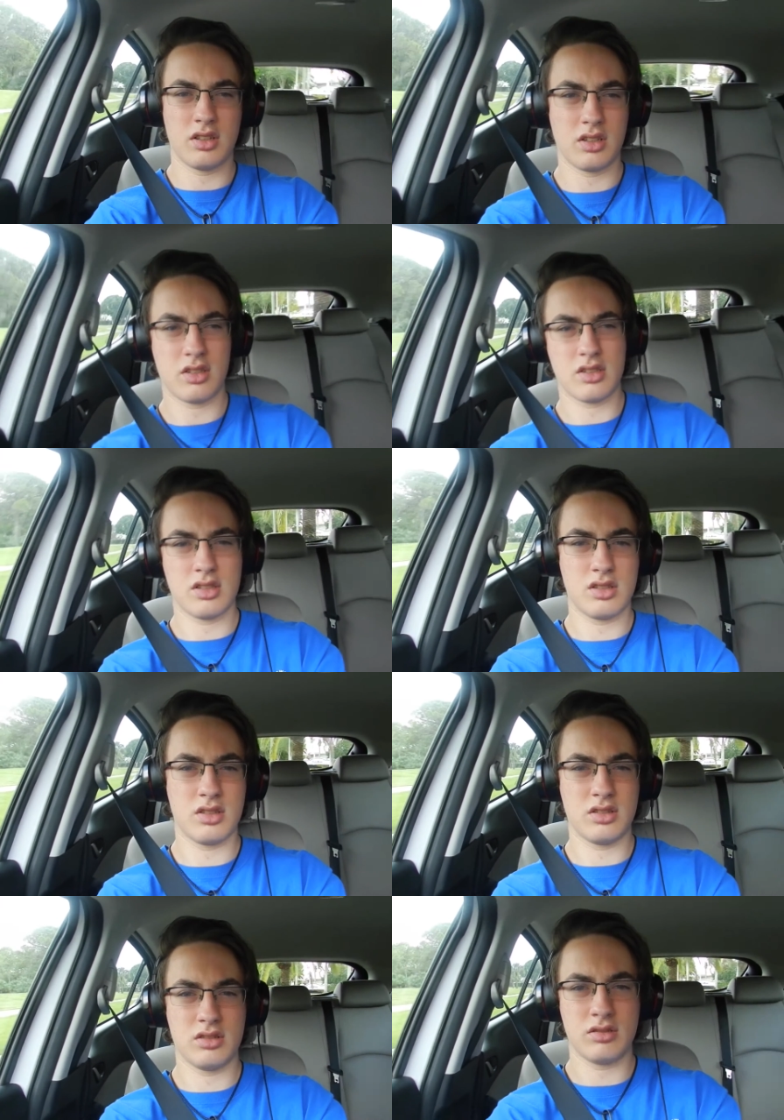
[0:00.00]

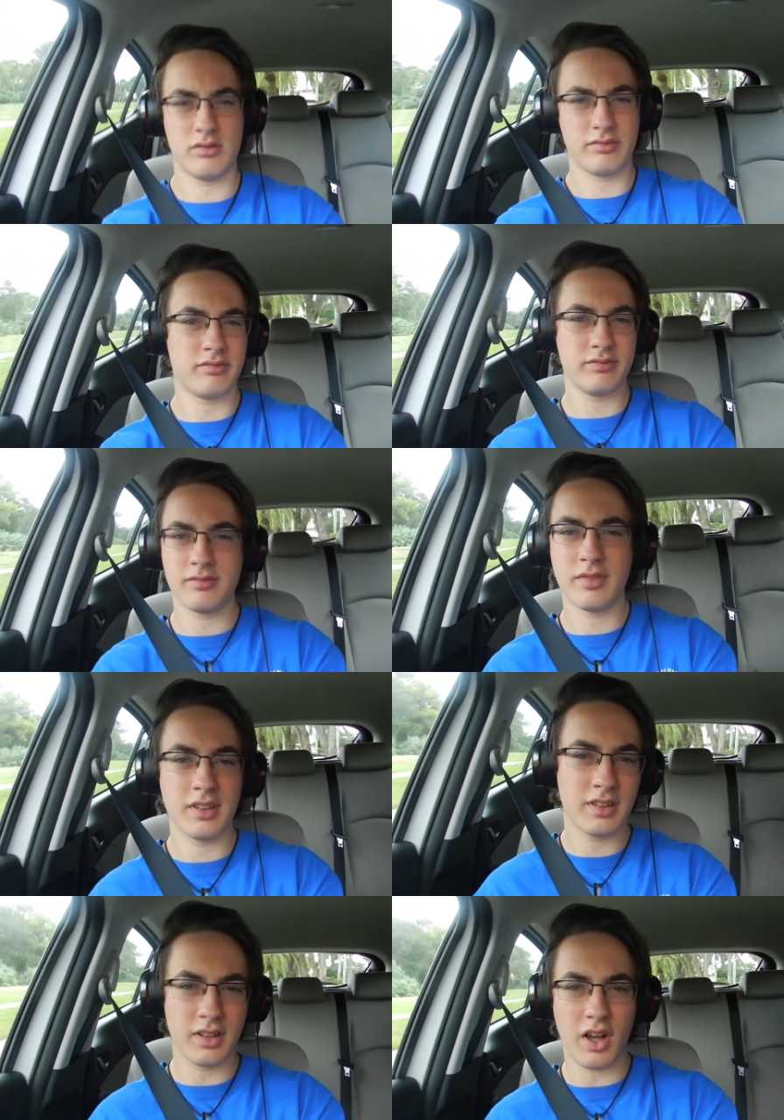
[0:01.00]

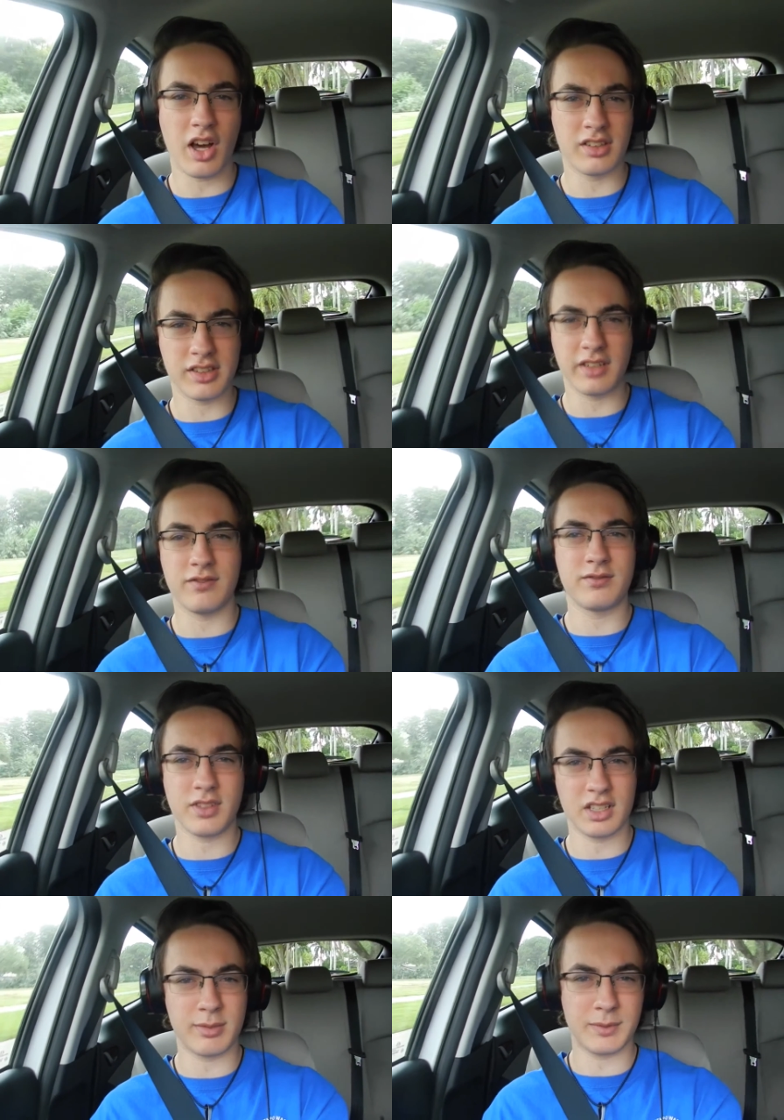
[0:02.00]
Uh, honestly, I've
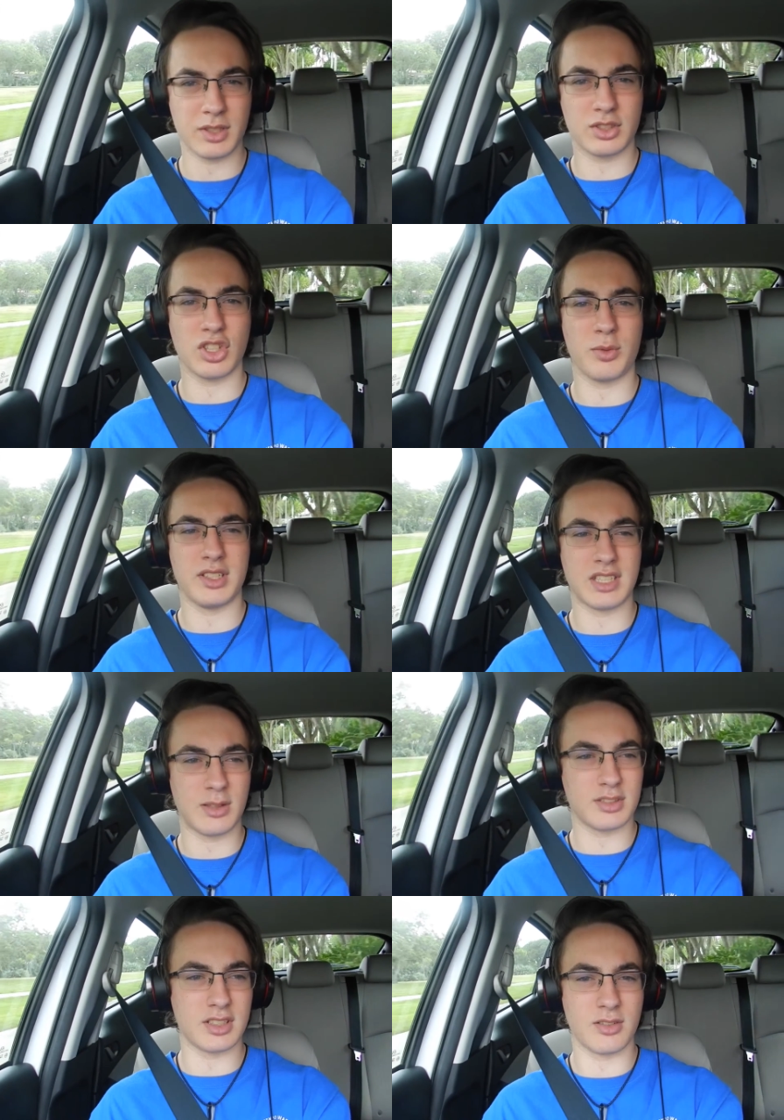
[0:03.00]
gone to Best Buy so many
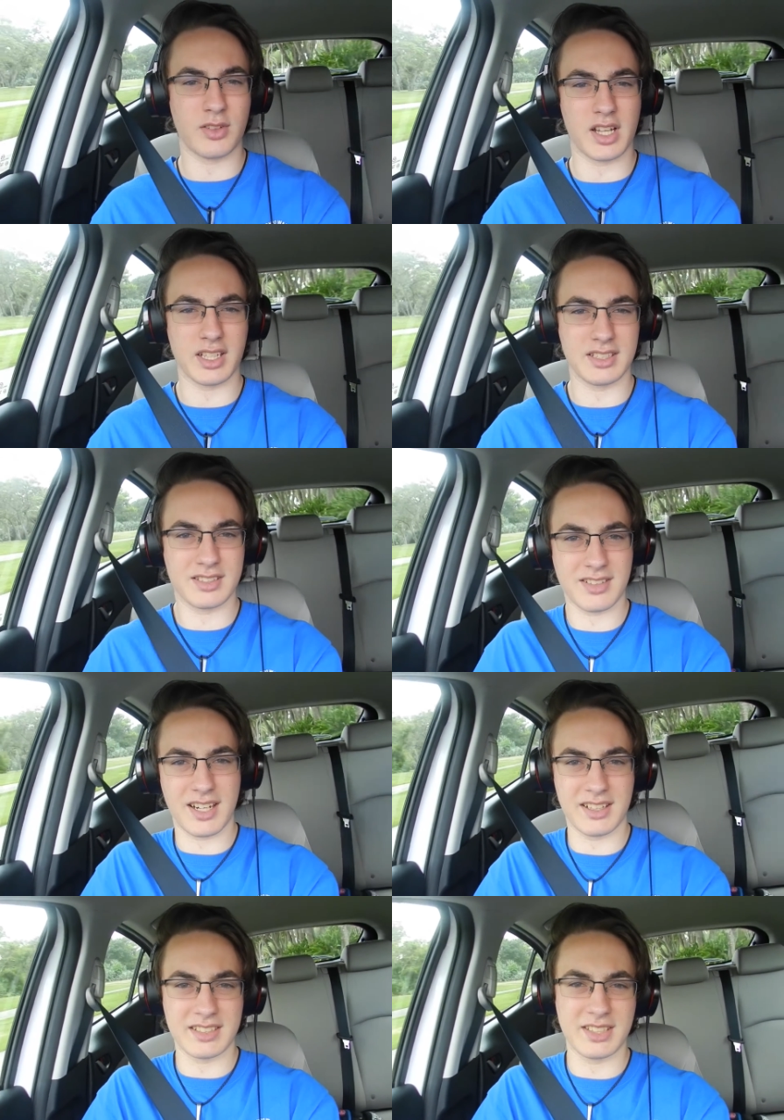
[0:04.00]
times since I've been vlogging, it's
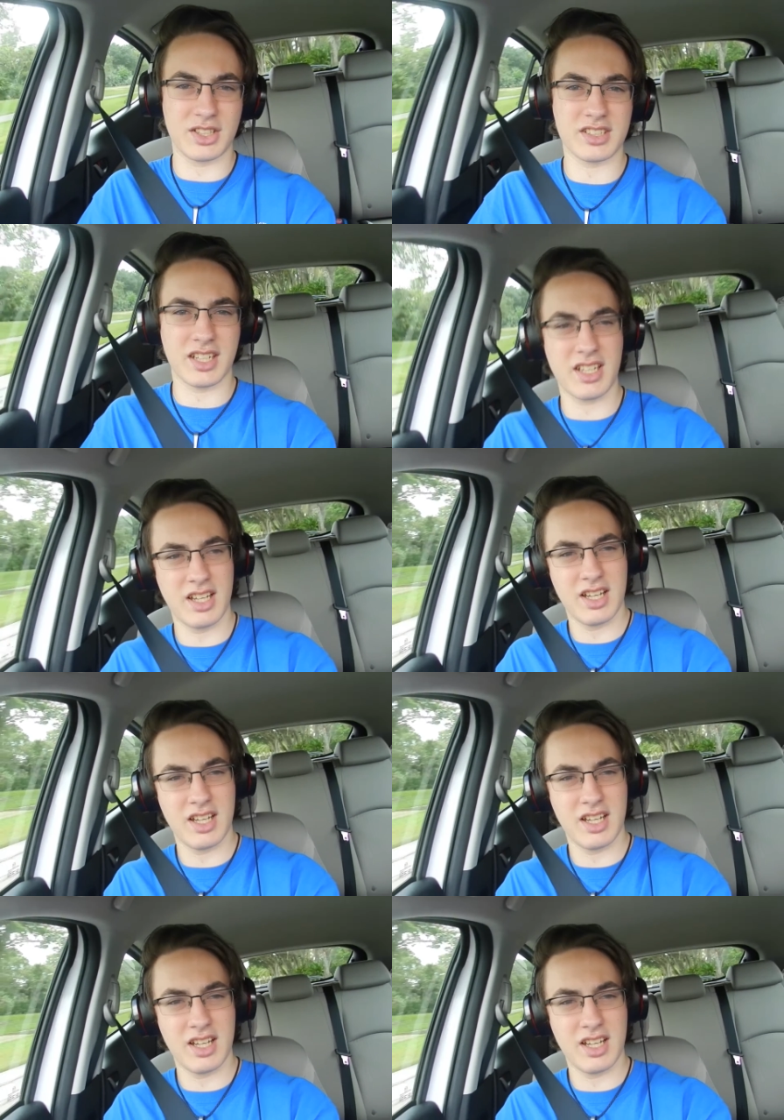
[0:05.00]
getting less interesting.